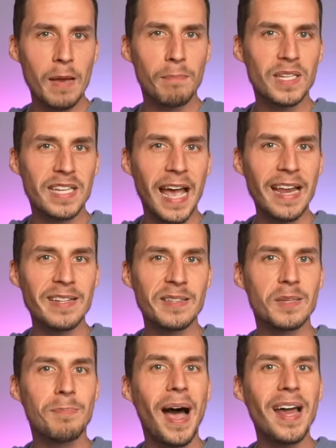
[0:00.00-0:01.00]
Poseidon
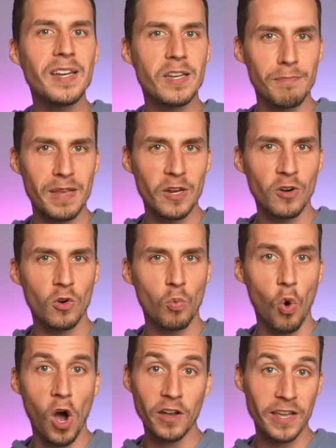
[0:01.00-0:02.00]
spotted Demeter
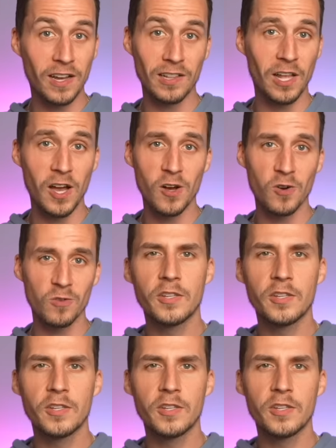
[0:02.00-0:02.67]
walking alone.